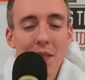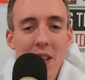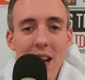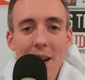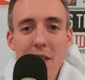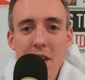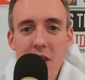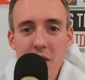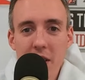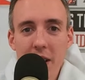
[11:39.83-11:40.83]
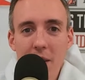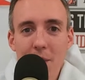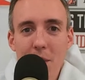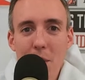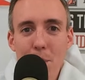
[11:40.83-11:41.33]
is going to have a decision here
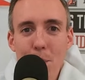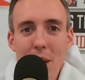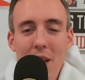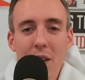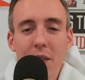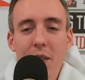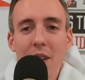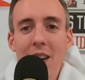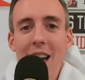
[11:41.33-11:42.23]
because